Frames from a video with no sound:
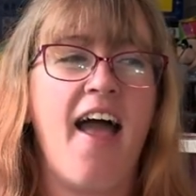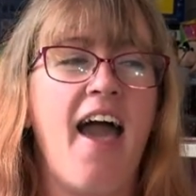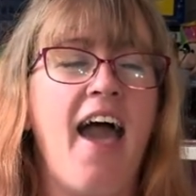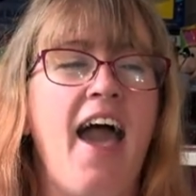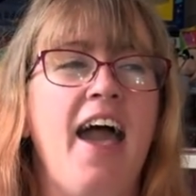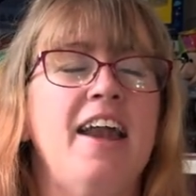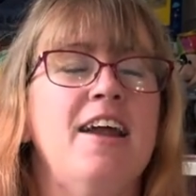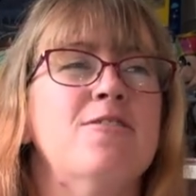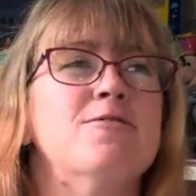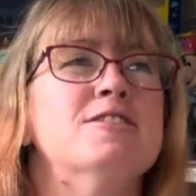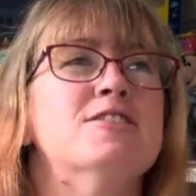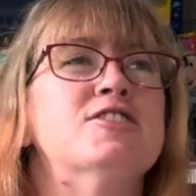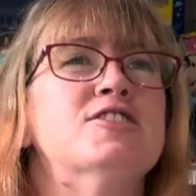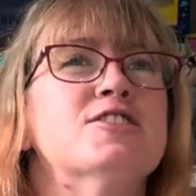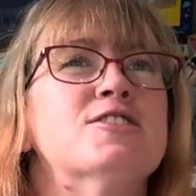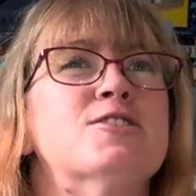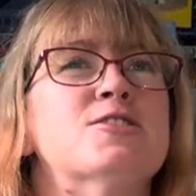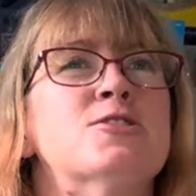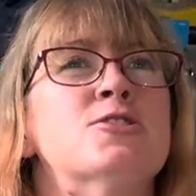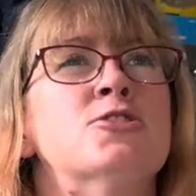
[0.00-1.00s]
And it was
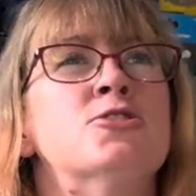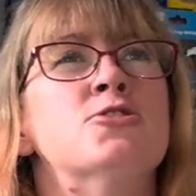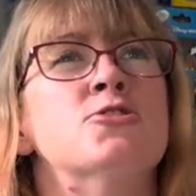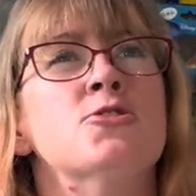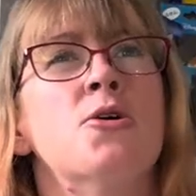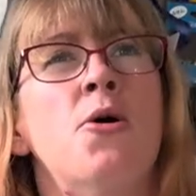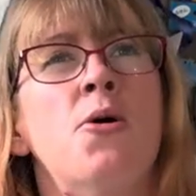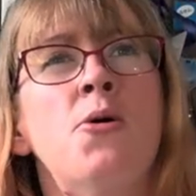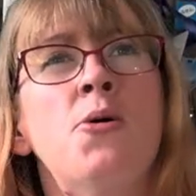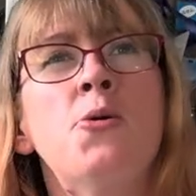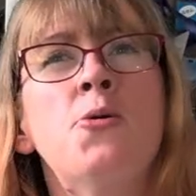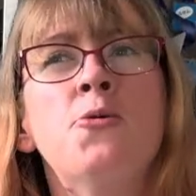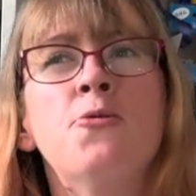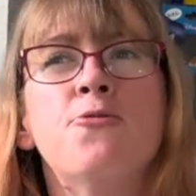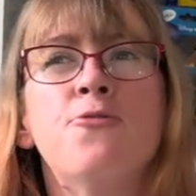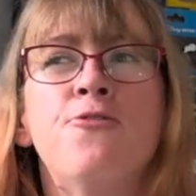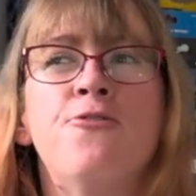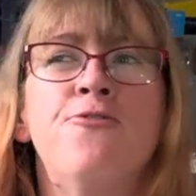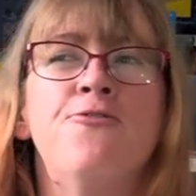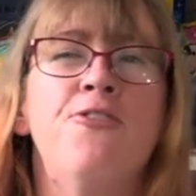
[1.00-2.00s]
just so
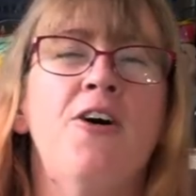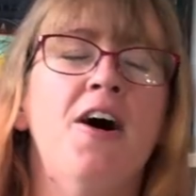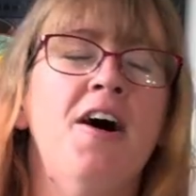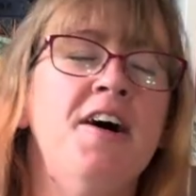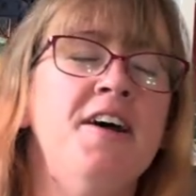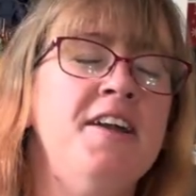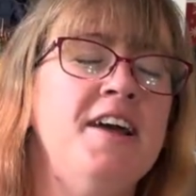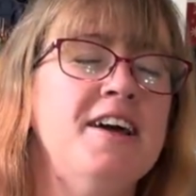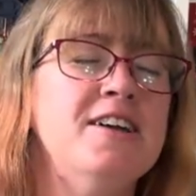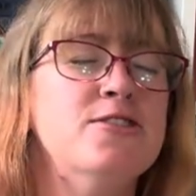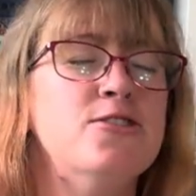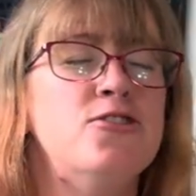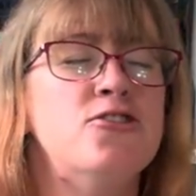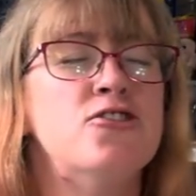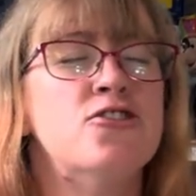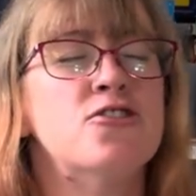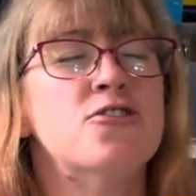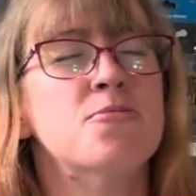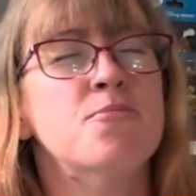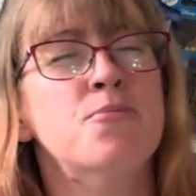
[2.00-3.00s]
fun and
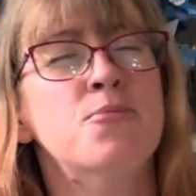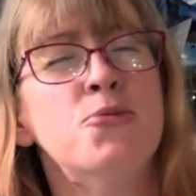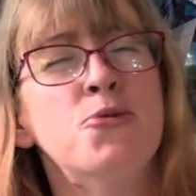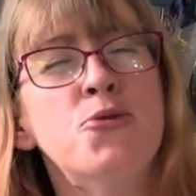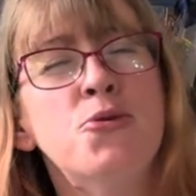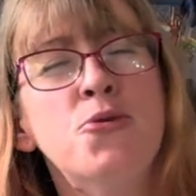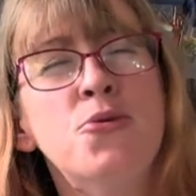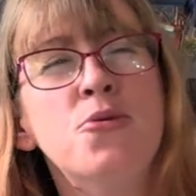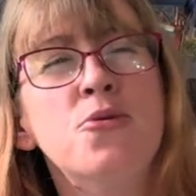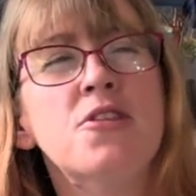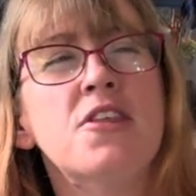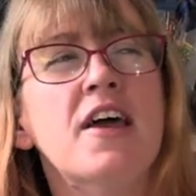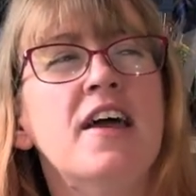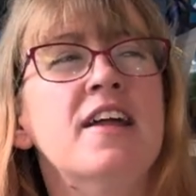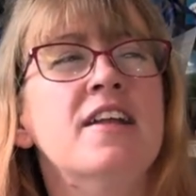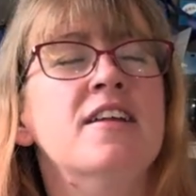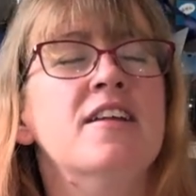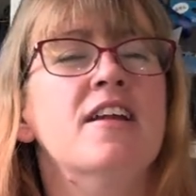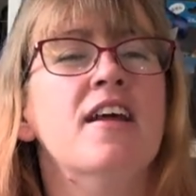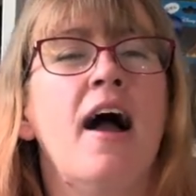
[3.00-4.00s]
smooth.
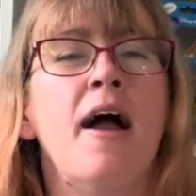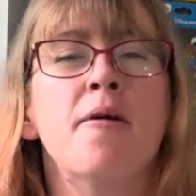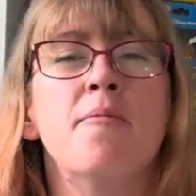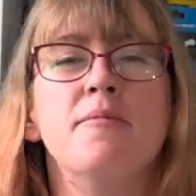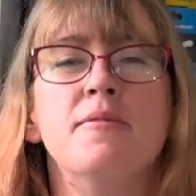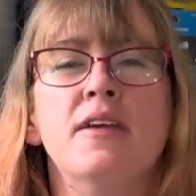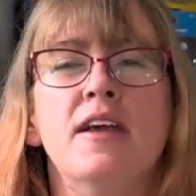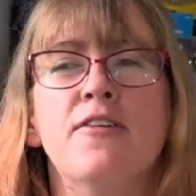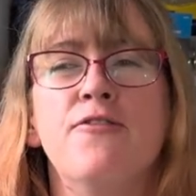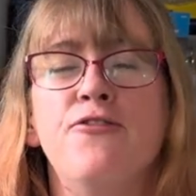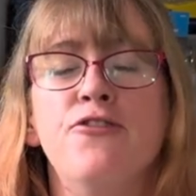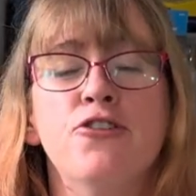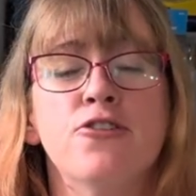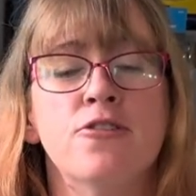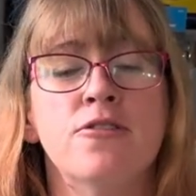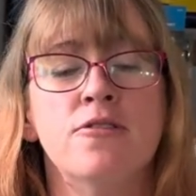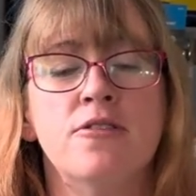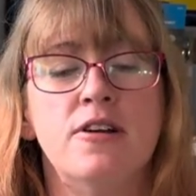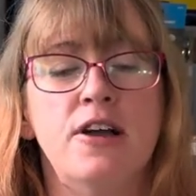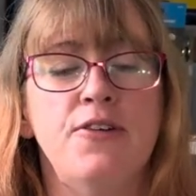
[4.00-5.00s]
And if
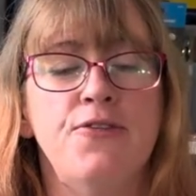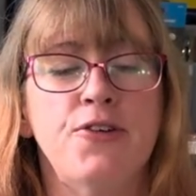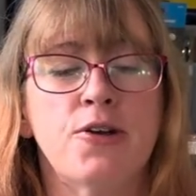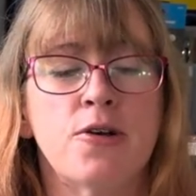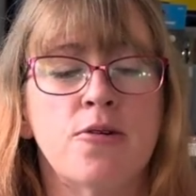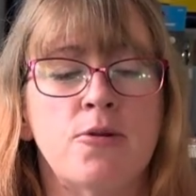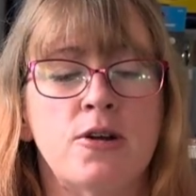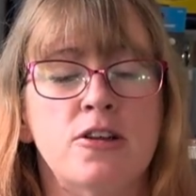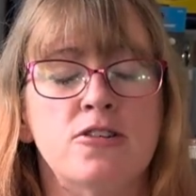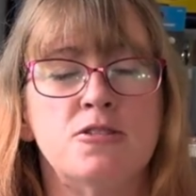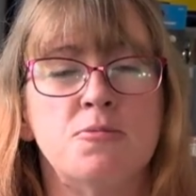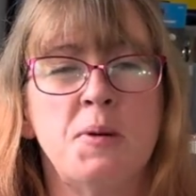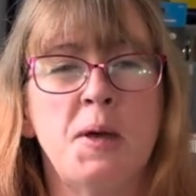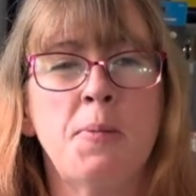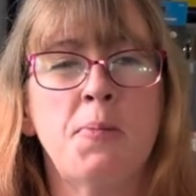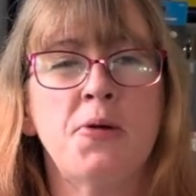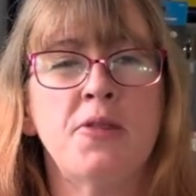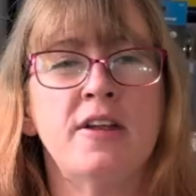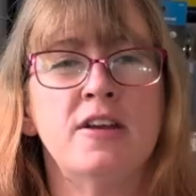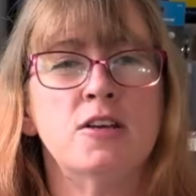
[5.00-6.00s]
you're one of those
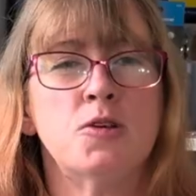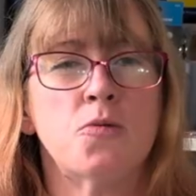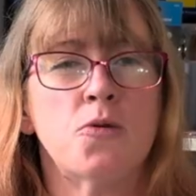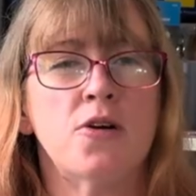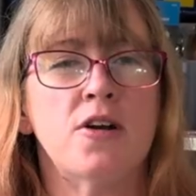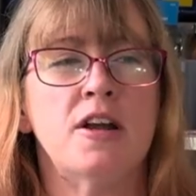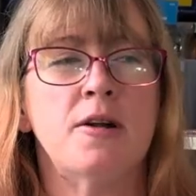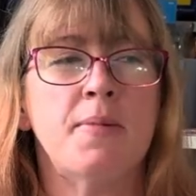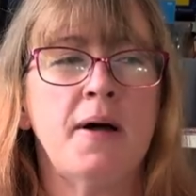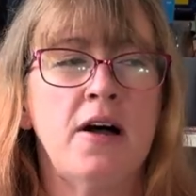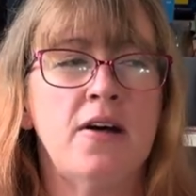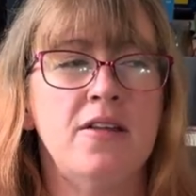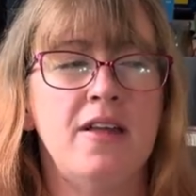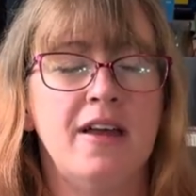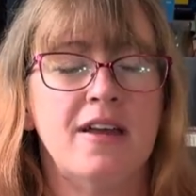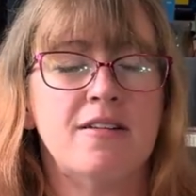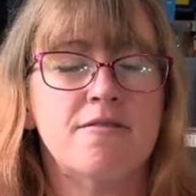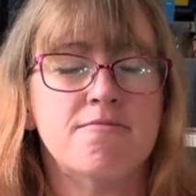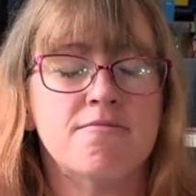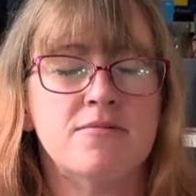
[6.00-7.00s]
people that is worried about
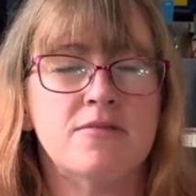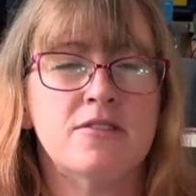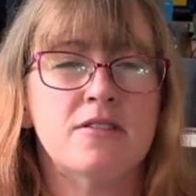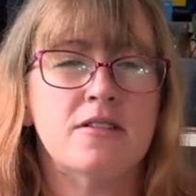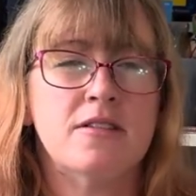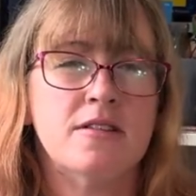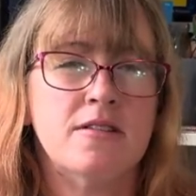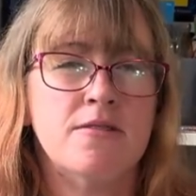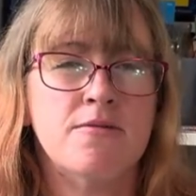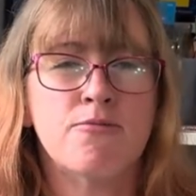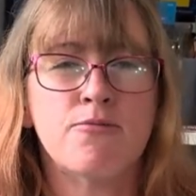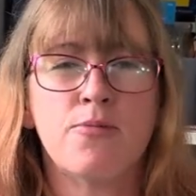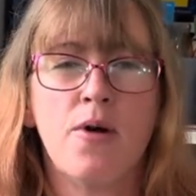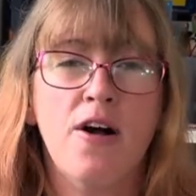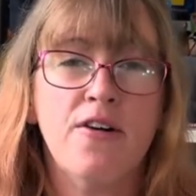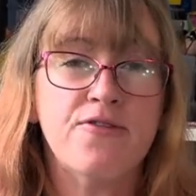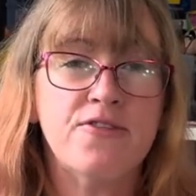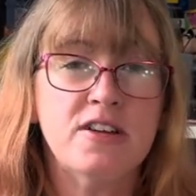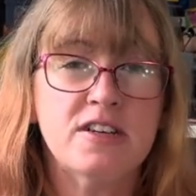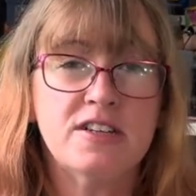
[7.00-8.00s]
like the
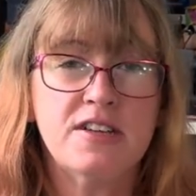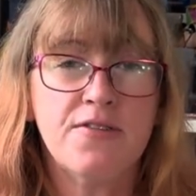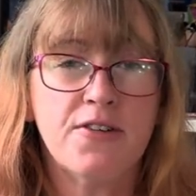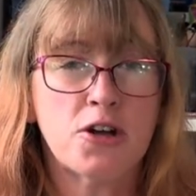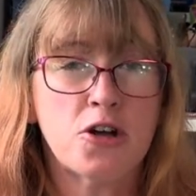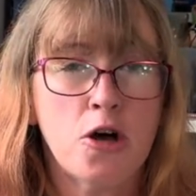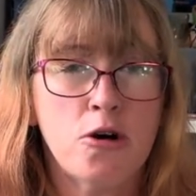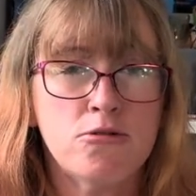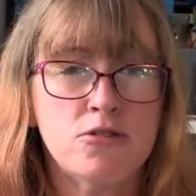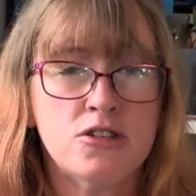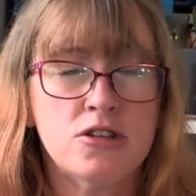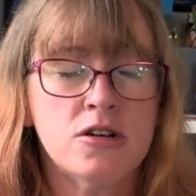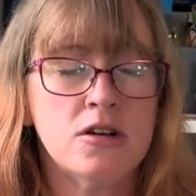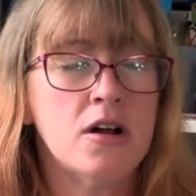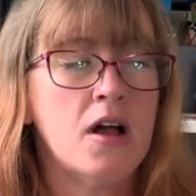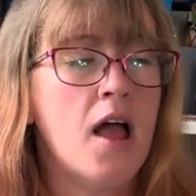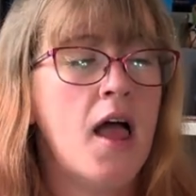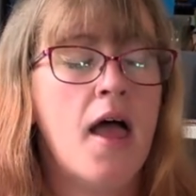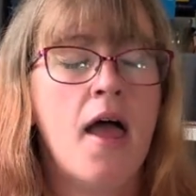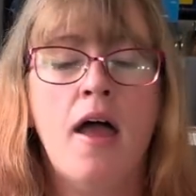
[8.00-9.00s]
roughness of a
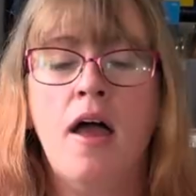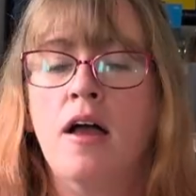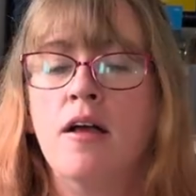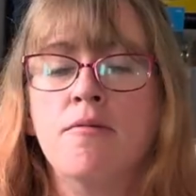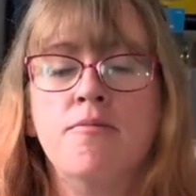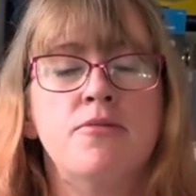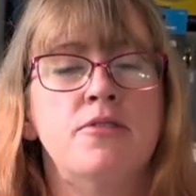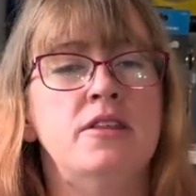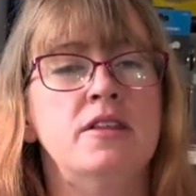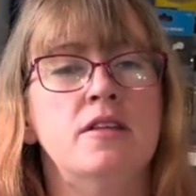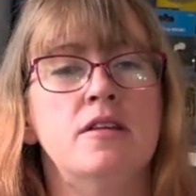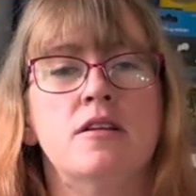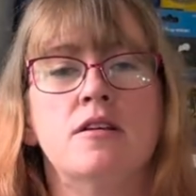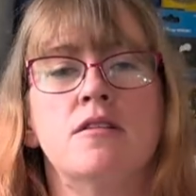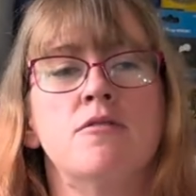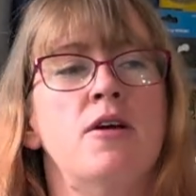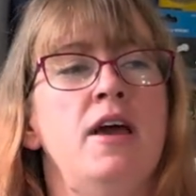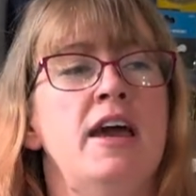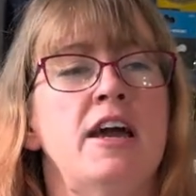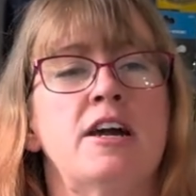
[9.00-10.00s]
coaster, the
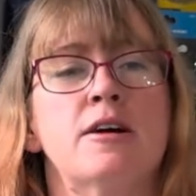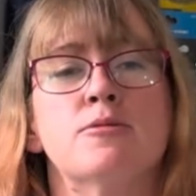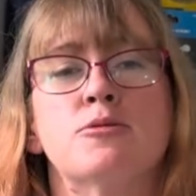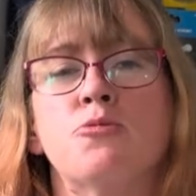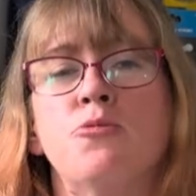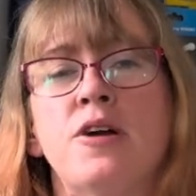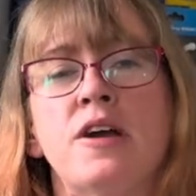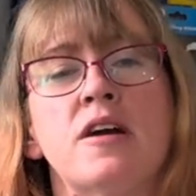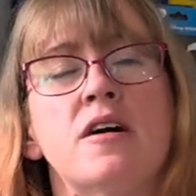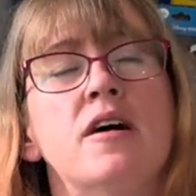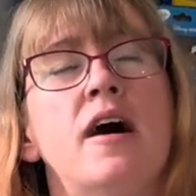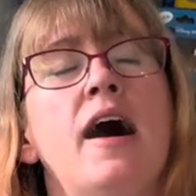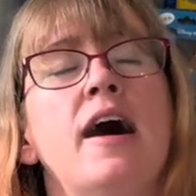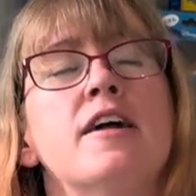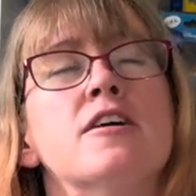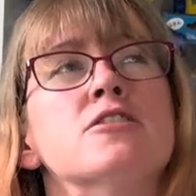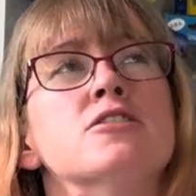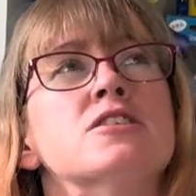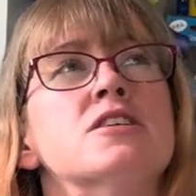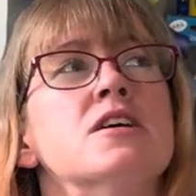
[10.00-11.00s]
Hiccup's wing
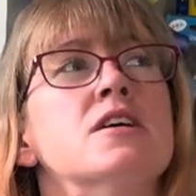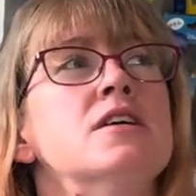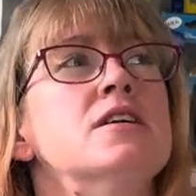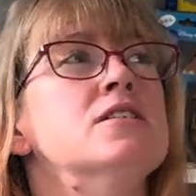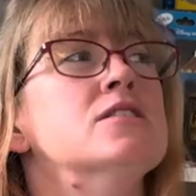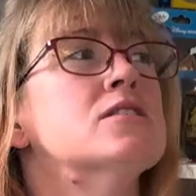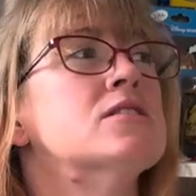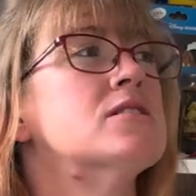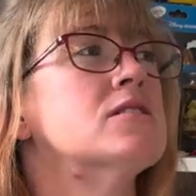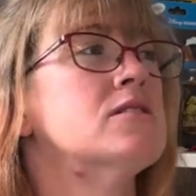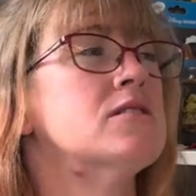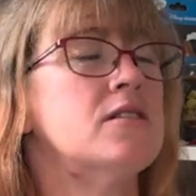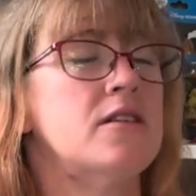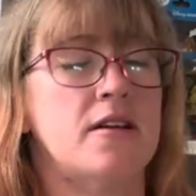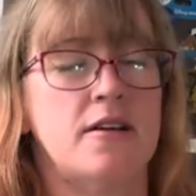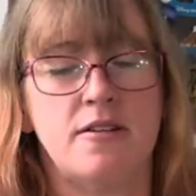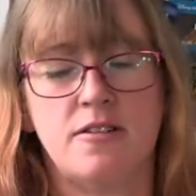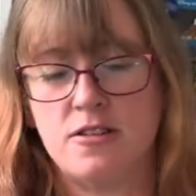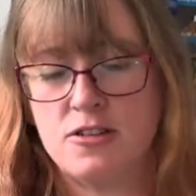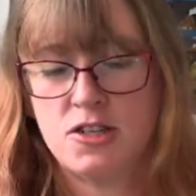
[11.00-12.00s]
gliders is
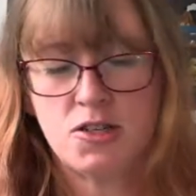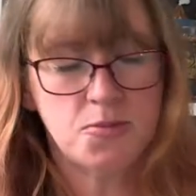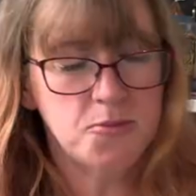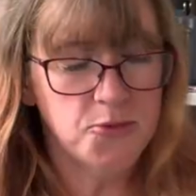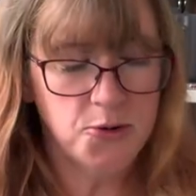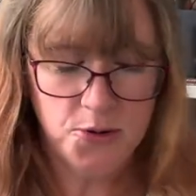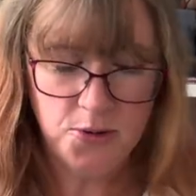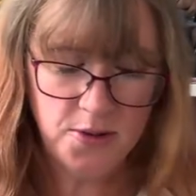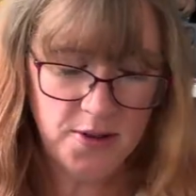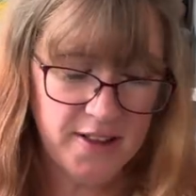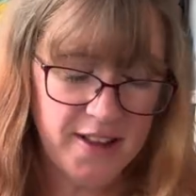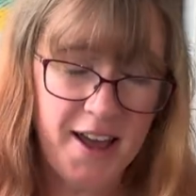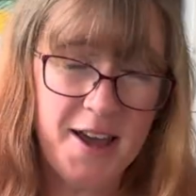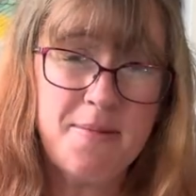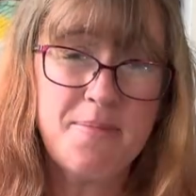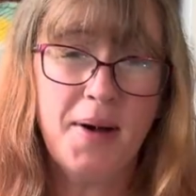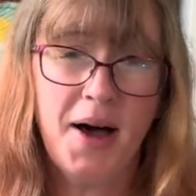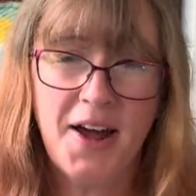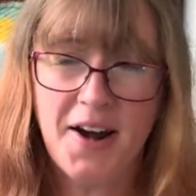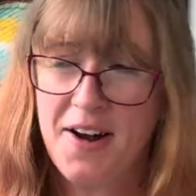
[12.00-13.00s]
smooth like
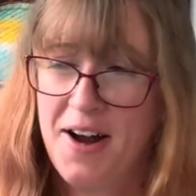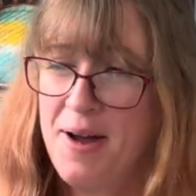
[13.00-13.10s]
butter.